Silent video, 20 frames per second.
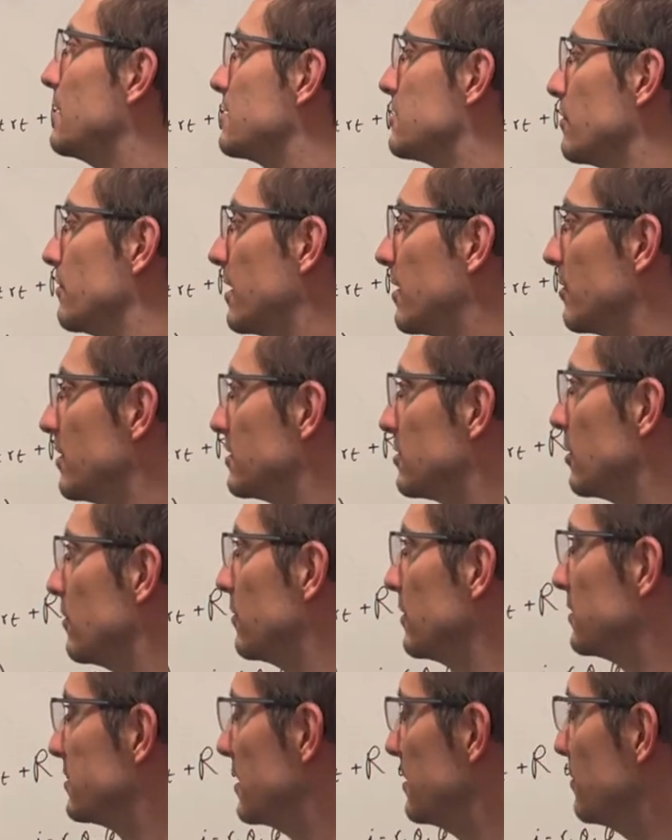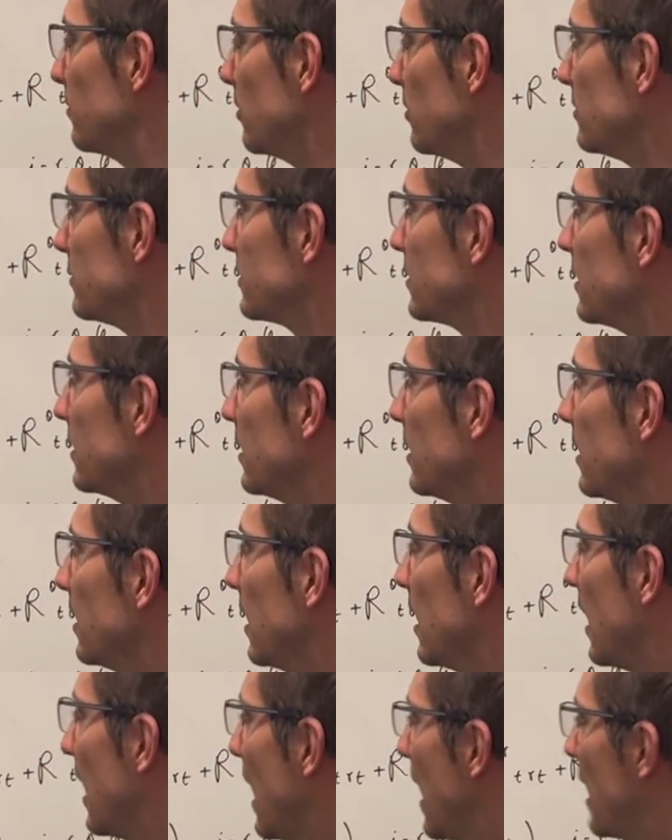of the Christoffel symbols,
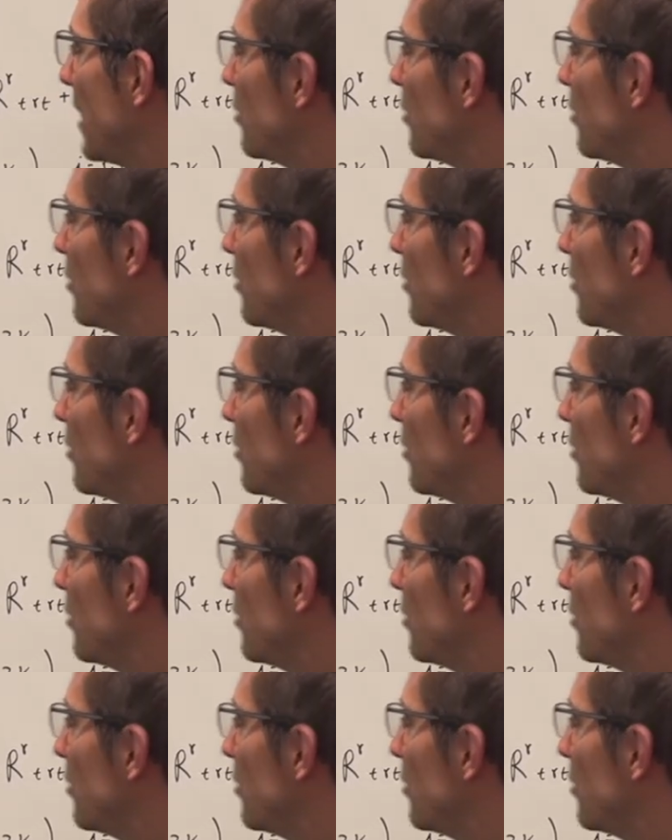and